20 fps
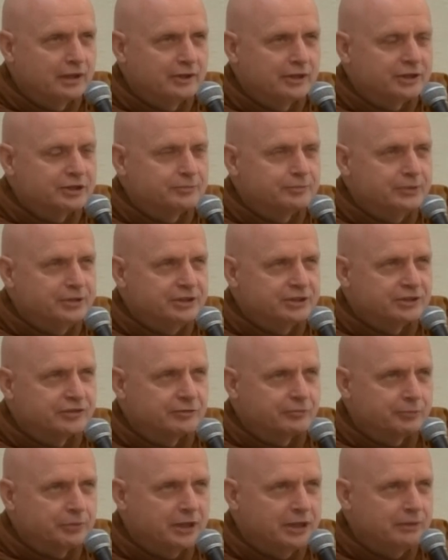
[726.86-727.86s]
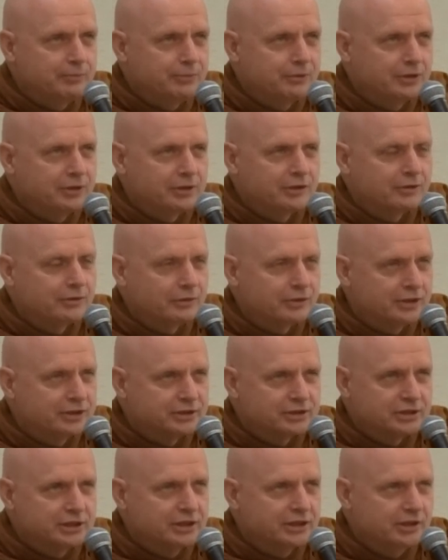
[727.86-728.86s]
piece of paper or
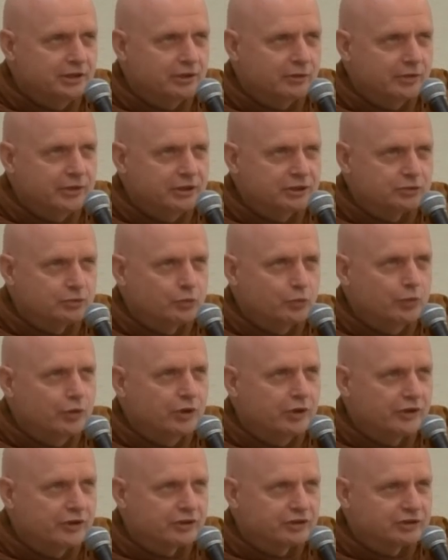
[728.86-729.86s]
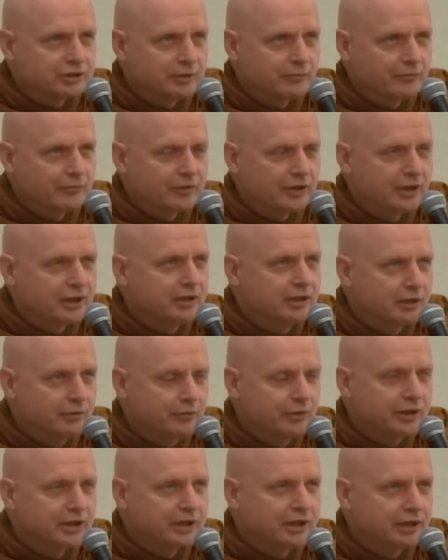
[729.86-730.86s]
this is worth something,
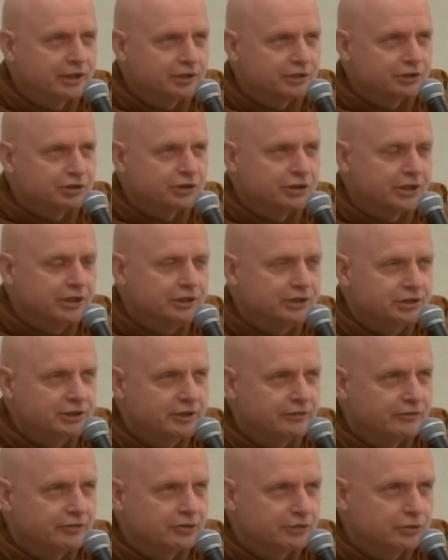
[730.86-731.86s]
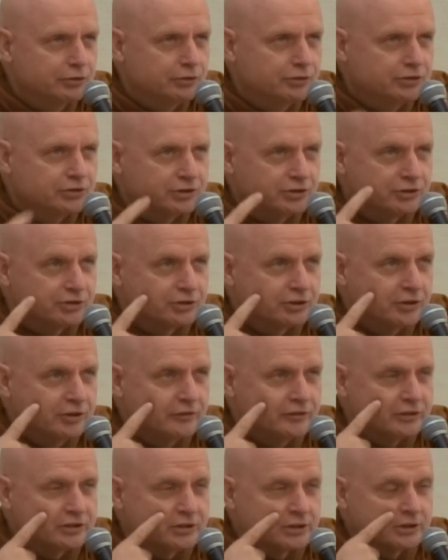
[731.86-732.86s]
then we can exchange it for goods and
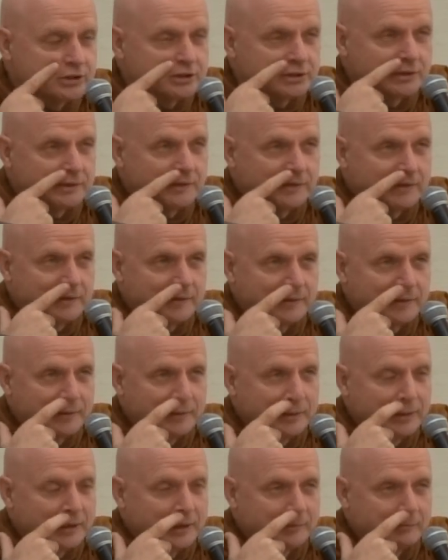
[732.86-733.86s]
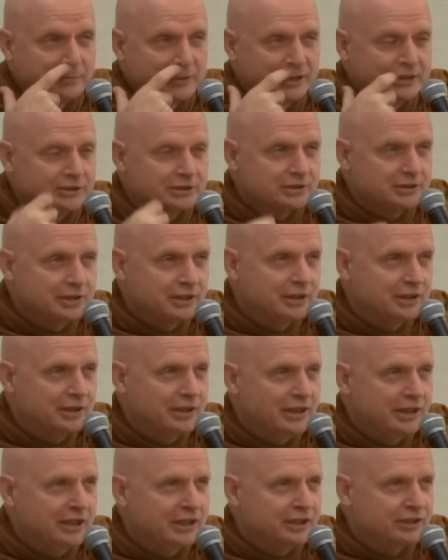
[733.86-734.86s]
services. But
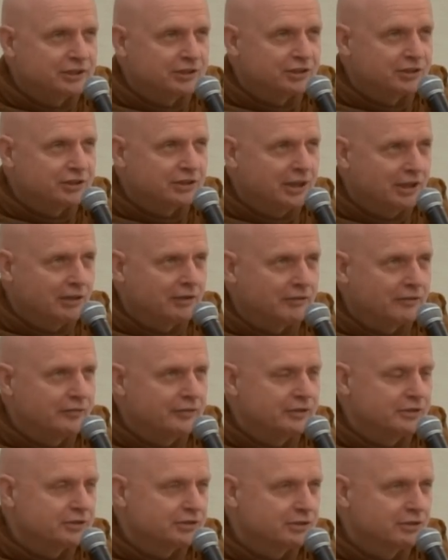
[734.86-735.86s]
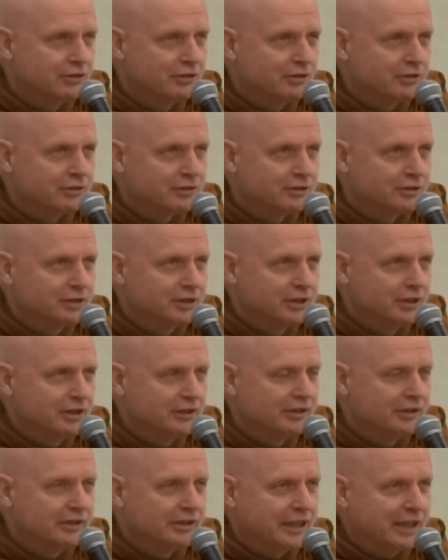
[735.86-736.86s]
in itself, it's not
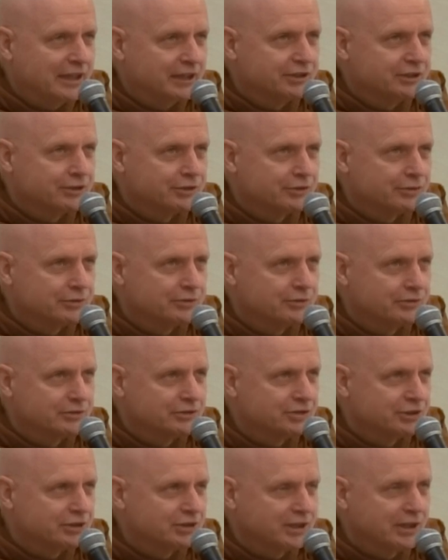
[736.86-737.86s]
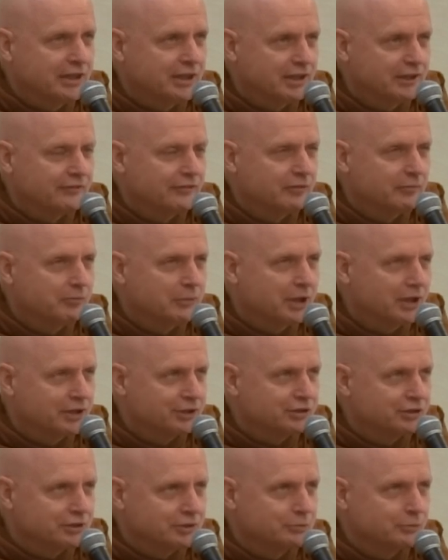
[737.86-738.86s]
the natural state. If a
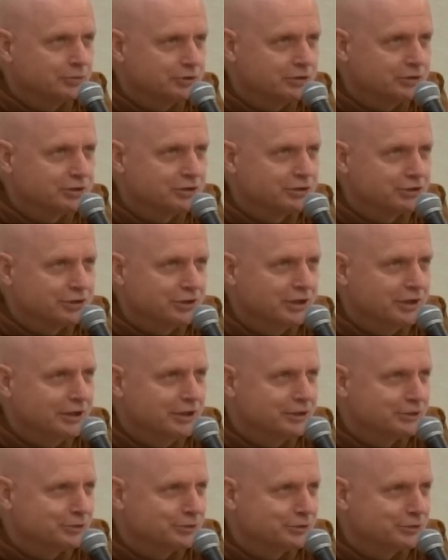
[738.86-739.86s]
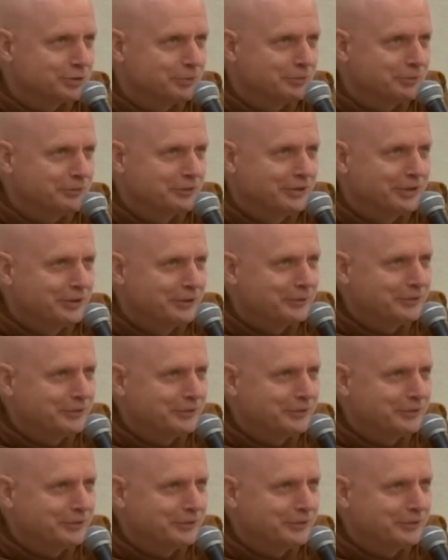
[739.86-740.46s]
Martian was to see this or someone,